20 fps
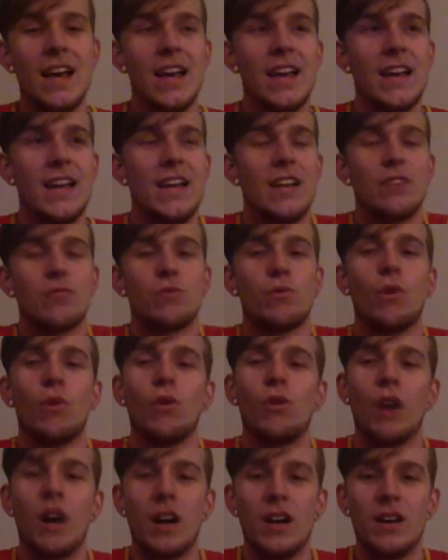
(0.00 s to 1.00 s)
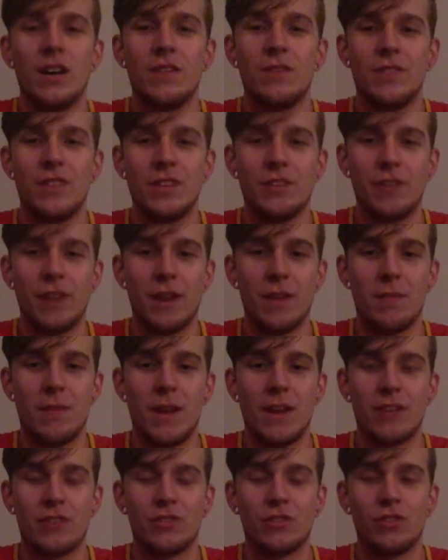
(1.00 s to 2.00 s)
His role of the
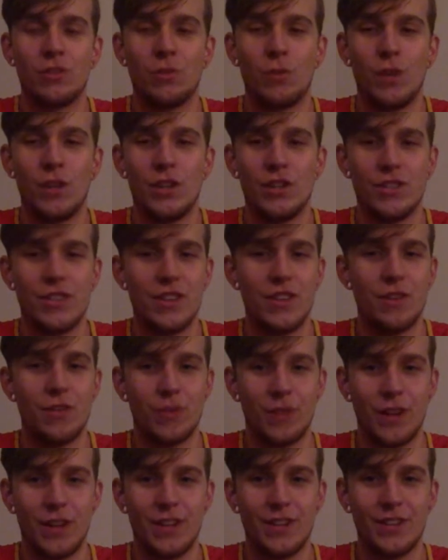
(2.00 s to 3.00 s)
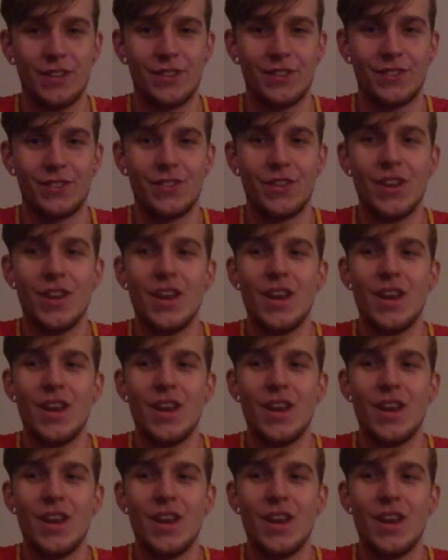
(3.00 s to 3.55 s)
Grandmaster was the greatest.